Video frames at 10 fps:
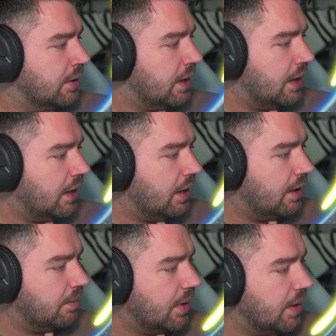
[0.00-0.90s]

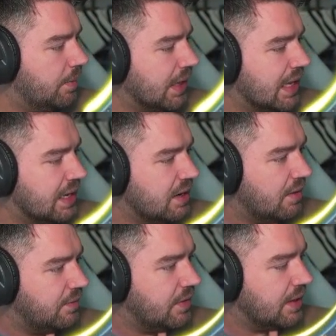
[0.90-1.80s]
But again,
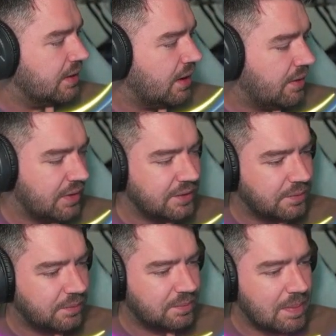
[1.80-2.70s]
nothing. I think
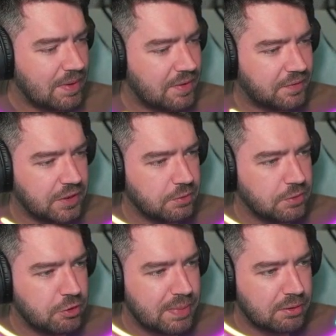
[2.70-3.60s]
maybe a few
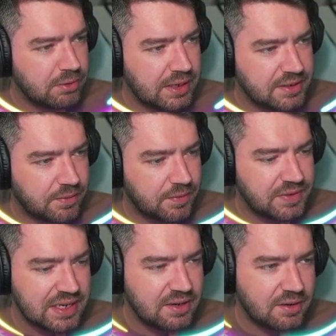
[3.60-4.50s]
new buildings that we've
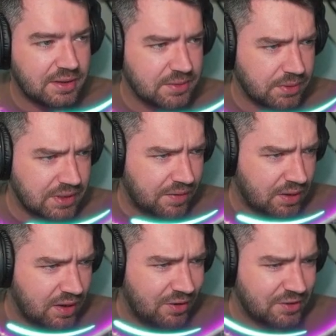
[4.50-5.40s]
seen. This one
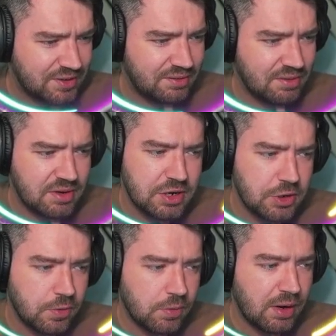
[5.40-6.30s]
definitely looks
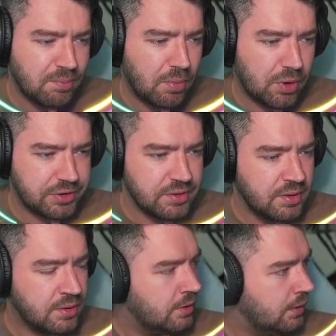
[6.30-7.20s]
new and modern,
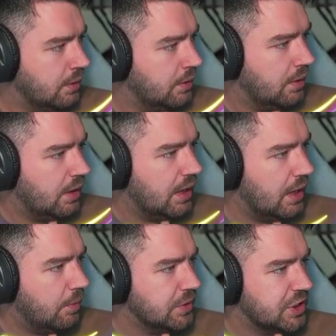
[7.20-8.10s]

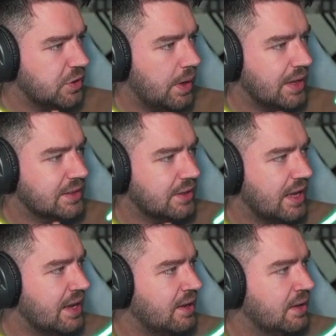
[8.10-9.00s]
which is quite
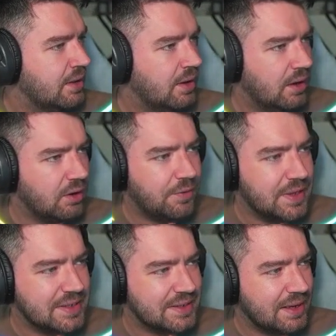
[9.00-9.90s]
exciting. A lot of
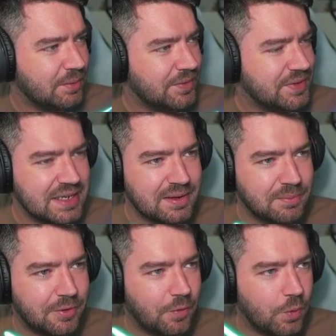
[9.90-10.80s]
this city we've seen
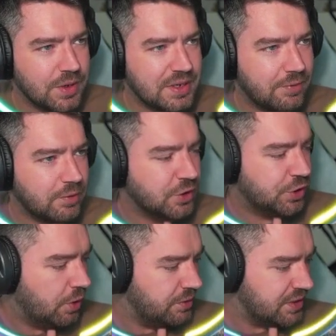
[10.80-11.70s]
before in different
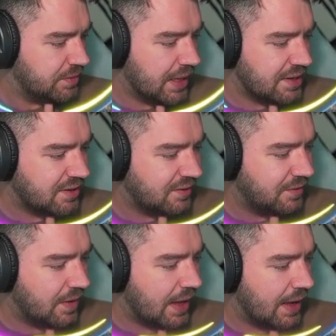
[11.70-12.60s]
shots, but that's
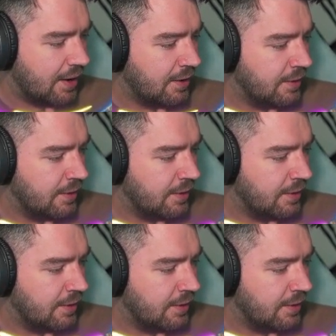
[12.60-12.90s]
fair.